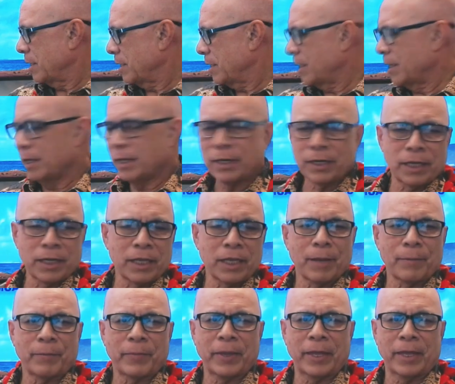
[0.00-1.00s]
Ane
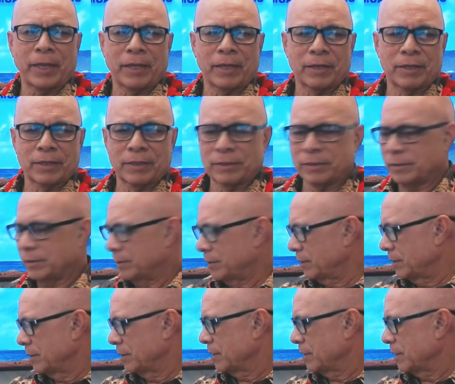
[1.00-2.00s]
a pe.
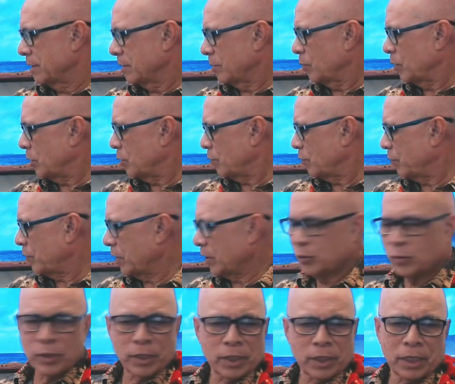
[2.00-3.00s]
Wero o
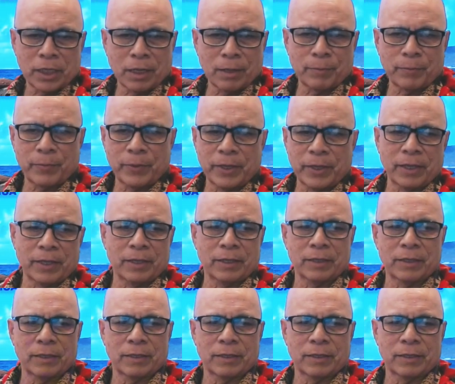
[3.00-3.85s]
whātue ne a pe.